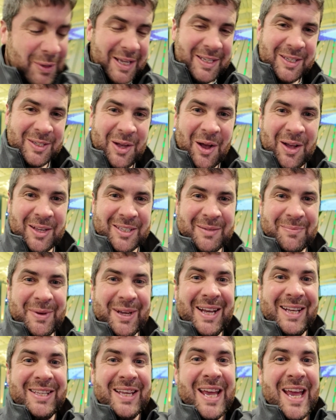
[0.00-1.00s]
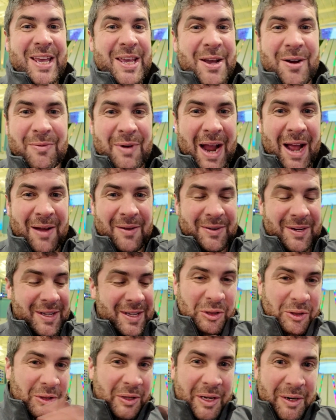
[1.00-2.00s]
place is awesome because year round,
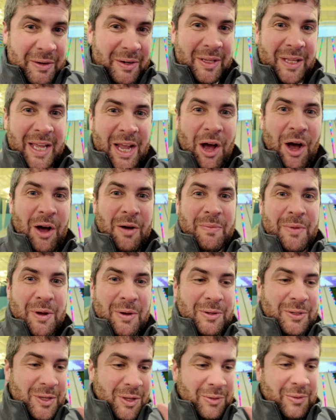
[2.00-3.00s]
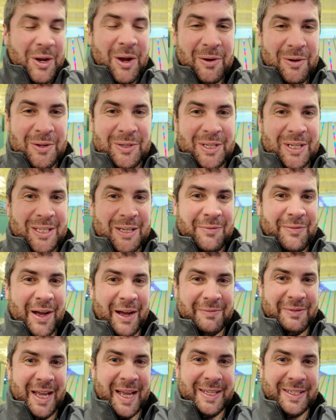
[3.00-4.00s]
literally almost
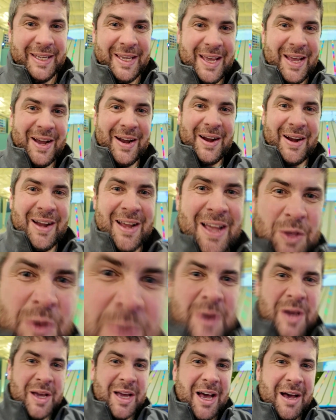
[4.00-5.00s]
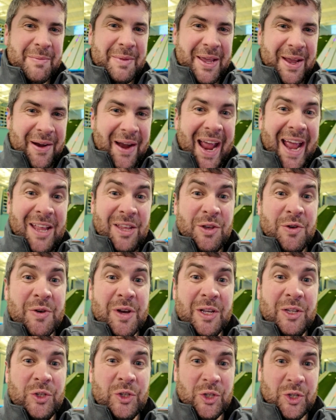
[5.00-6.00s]
365 days a year, you can come here and you
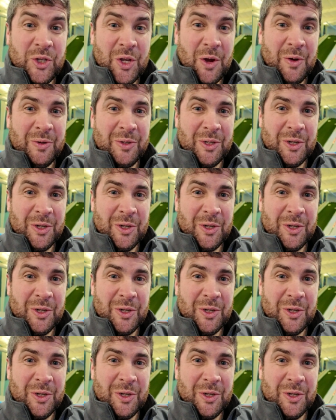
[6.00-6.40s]
can snow